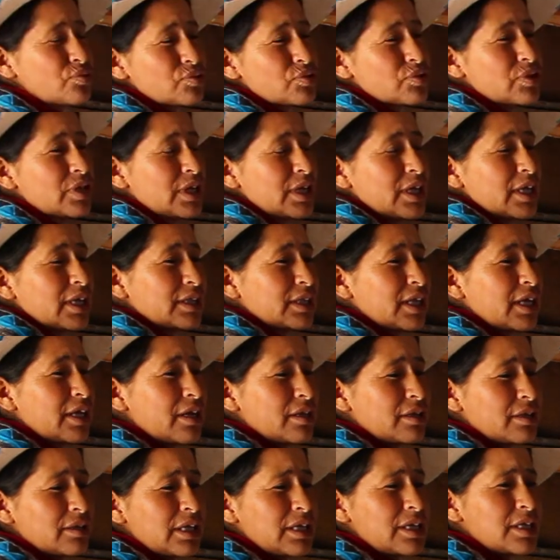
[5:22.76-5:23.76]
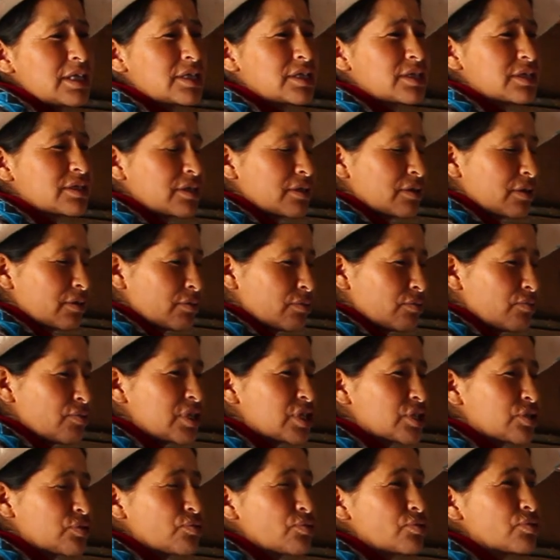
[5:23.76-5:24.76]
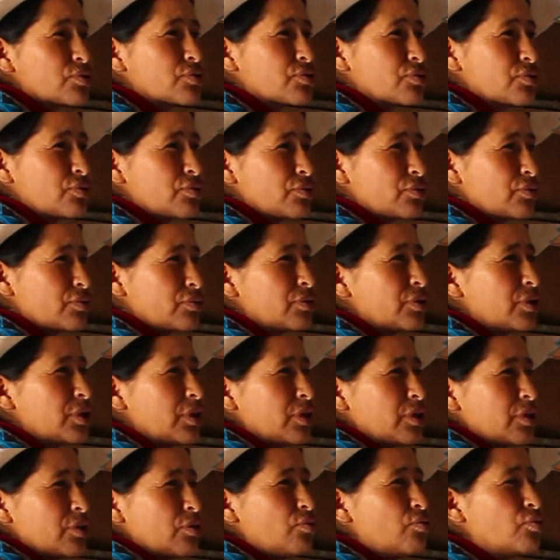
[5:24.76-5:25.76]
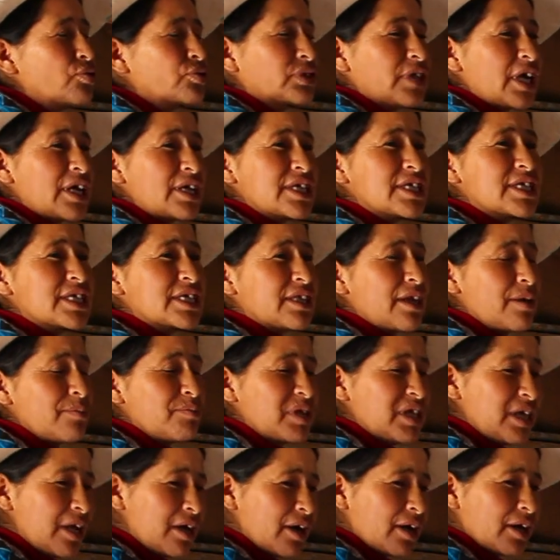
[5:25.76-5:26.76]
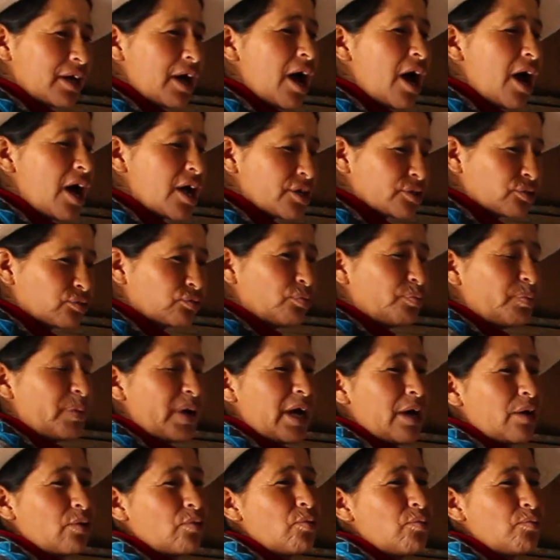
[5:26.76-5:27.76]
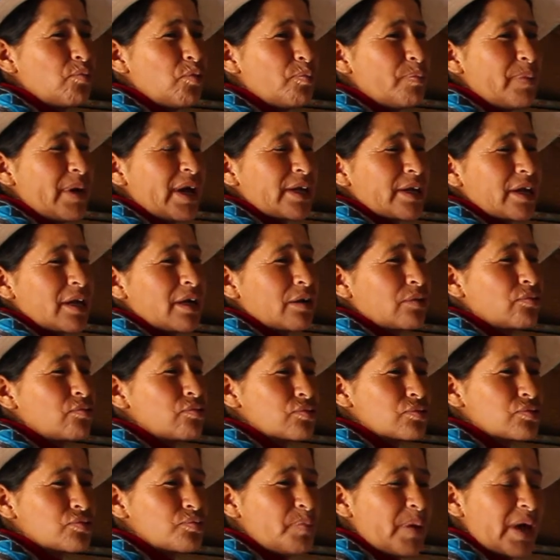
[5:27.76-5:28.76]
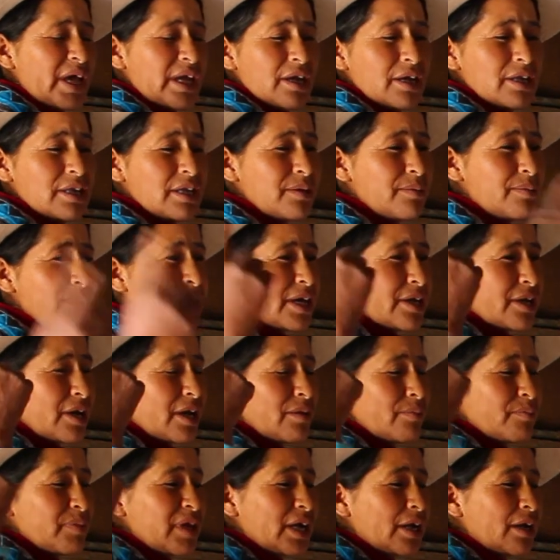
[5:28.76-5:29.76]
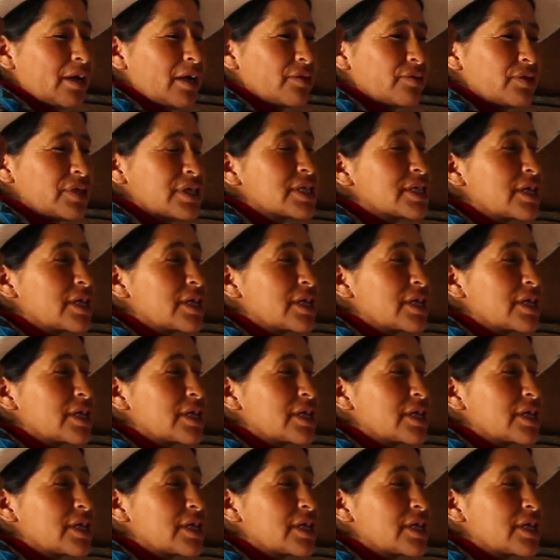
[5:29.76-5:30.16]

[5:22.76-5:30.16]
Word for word: take them to the market and other places too. Hortalizas también harto para llevar al mercado de